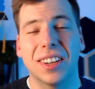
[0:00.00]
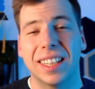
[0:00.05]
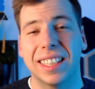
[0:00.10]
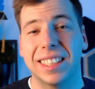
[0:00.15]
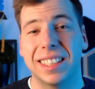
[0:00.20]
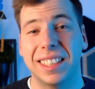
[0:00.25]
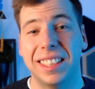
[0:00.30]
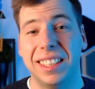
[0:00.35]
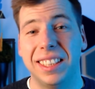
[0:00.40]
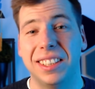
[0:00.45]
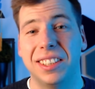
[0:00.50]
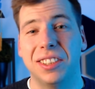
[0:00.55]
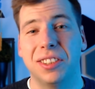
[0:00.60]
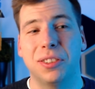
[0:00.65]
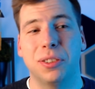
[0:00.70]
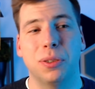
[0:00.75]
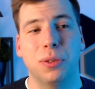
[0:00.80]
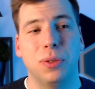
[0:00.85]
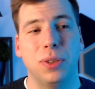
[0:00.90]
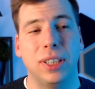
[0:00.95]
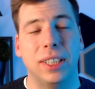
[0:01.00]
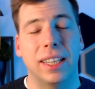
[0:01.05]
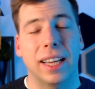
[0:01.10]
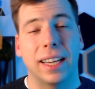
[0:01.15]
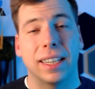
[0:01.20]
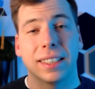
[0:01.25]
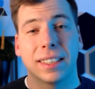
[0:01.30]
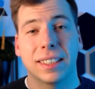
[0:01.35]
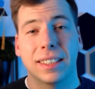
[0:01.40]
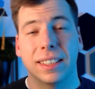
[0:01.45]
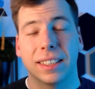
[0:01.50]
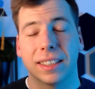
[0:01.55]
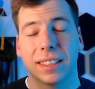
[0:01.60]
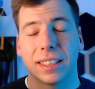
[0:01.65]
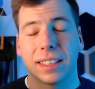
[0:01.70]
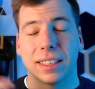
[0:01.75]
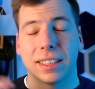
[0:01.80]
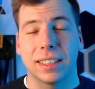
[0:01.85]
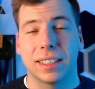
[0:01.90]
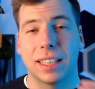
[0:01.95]
as easy to read as this
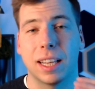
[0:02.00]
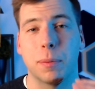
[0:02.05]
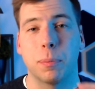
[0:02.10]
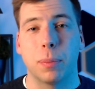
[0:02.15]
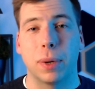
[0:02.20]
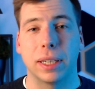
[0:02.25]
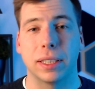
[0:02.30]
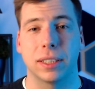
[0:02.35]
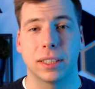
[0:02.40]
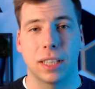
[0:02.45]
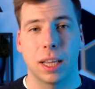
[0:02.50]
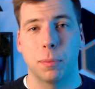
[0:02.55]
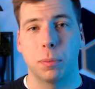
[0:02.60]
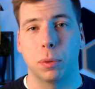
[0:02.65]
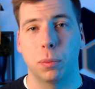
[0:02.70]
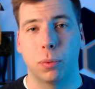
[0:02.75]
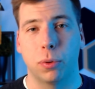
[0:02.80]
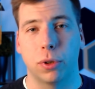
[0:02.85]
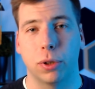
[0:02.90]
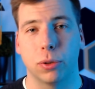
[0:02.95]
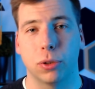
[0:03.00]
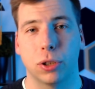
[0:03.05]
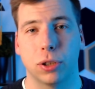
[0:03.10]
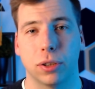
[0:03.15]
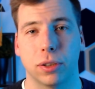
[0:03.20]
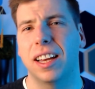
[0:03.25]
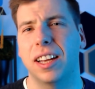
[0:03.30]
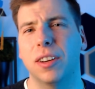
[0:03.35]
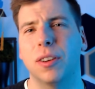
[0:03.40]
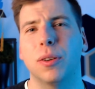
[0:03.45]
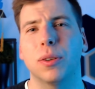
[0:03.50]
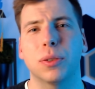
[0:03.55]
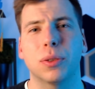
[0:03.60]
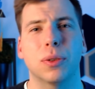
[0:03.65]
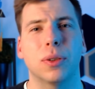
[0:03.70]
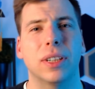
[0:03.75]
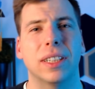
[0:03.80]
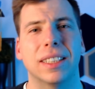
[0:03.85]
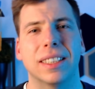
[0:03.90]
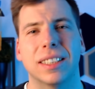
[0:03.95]
step-by-step approach. And
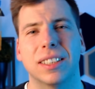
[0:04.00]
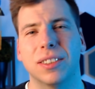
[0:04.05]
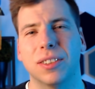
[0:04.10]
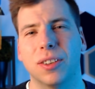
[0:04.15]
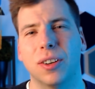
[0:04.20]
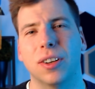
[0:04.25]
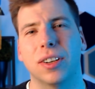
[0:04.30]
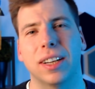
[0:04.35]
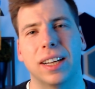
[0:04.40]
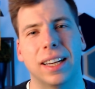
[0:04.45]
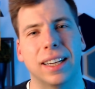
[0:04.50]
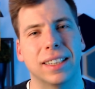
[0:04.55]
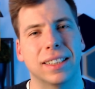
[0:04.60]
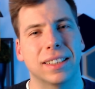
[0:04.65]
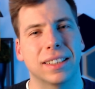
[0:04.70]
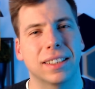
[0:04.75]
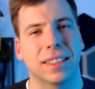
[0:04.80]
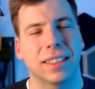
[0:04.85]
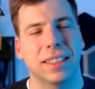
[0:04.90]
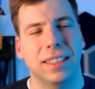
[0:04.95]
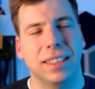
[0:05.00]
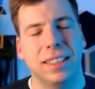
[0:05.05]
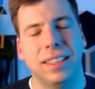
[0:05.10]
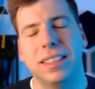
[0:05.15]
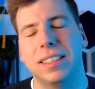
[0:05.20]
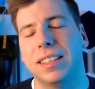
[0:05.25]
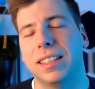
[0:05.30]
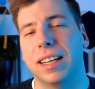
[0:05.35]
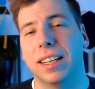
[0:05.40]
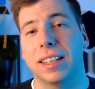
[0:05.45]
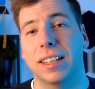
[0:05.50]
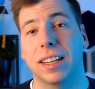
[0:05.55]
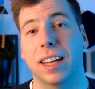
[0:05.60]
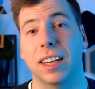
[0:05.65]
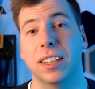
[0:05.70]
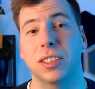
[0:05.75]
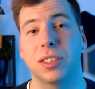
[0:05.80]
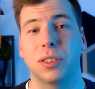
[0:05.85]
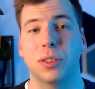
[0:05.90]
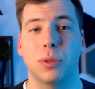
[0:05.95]
also it is not as easy and
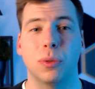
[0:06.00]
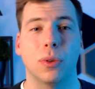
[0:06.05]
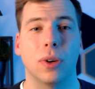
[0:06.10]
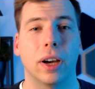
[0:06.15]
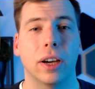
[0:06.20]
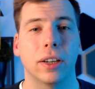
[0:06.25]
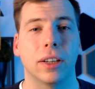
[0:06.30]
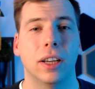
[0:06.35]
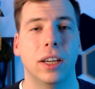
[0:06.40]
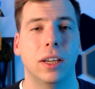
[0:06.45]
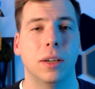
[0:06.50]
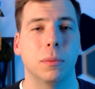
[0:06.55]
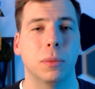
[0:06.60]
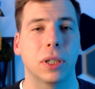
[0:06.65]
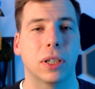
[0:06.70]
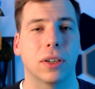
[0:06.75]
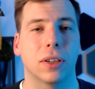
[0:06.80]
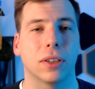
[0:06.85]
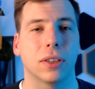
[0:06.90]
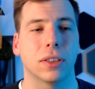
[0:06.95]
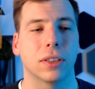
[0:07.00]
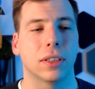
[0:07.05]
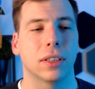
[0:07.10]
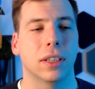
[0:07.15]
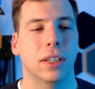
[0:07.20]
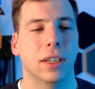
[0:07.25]
nice to write, because